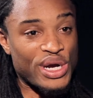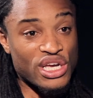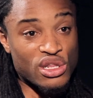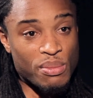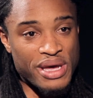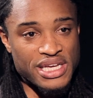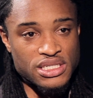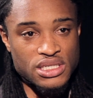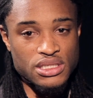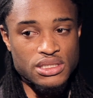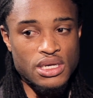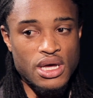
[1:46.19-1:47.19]
regular
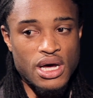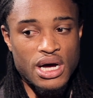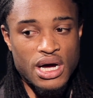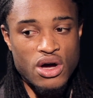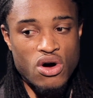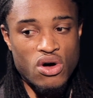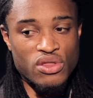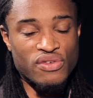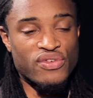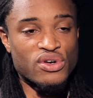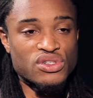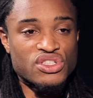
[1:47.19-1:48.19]
basis. I call the
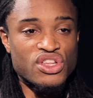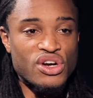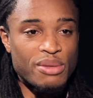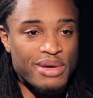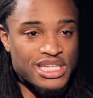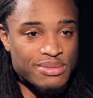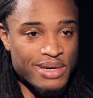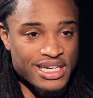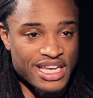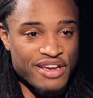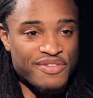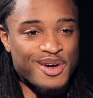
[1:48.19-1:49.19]
first 30 minutes of my
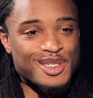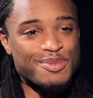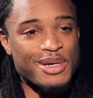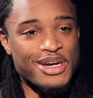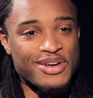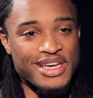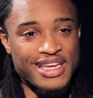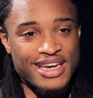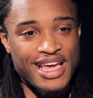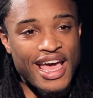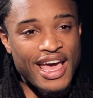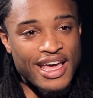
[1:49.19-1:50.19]
day first
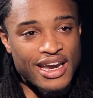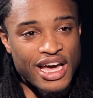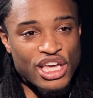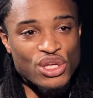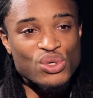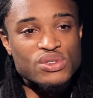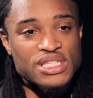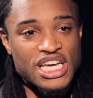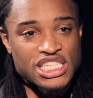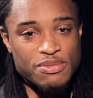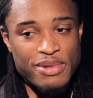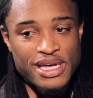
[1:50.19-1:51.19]
period, and I use
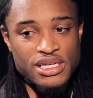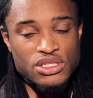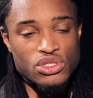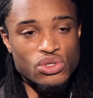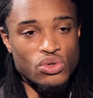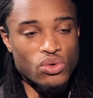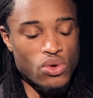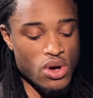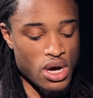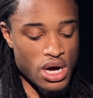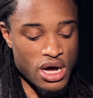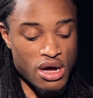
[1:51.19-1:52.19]
that space to
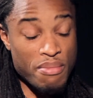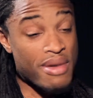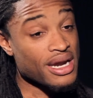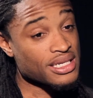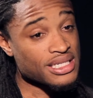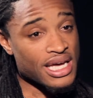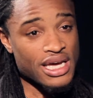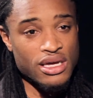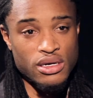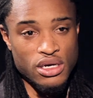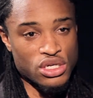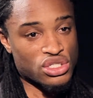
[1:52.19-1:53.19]

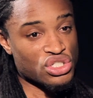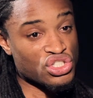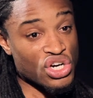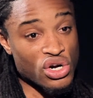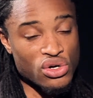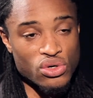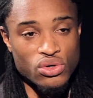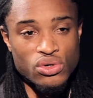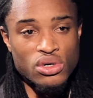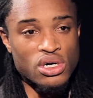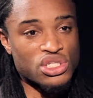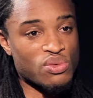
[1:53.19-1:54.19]
meditate, to
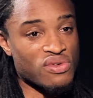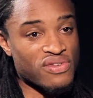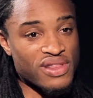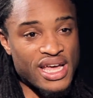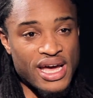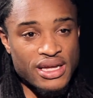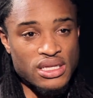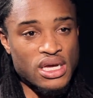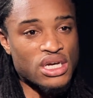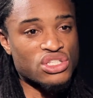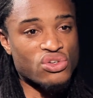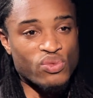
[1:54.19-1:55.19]
journal, to reflect,
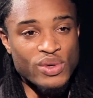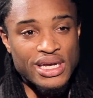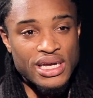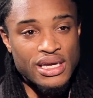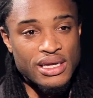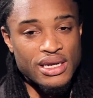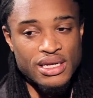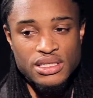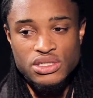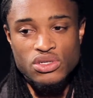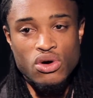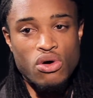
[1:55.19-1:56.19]
to read.
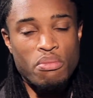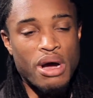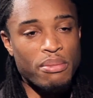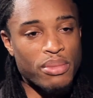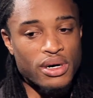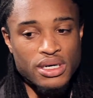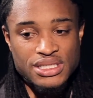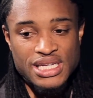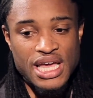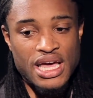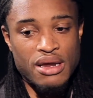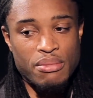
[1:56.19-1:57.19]
And so my books
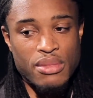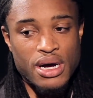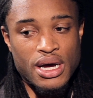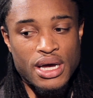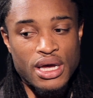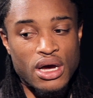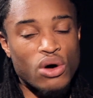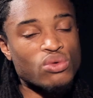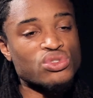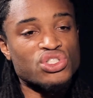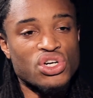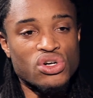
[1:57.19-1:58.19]
and my
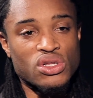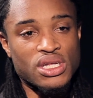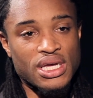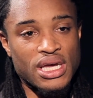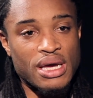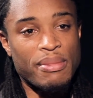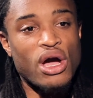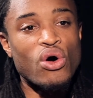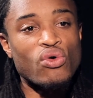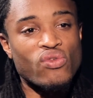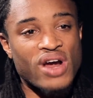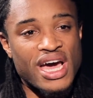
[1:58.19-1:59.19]
own journaling and my
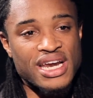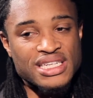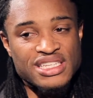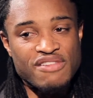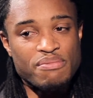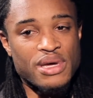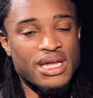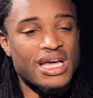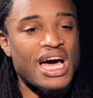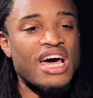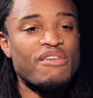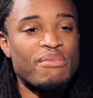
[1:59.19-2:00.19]
own writings have been
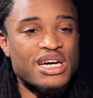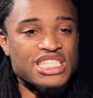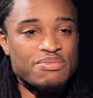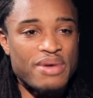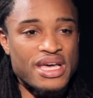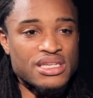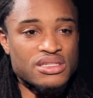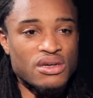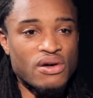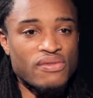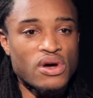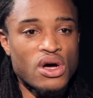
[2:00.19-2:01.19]
kind of my space
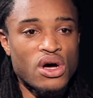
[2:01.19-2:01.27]
of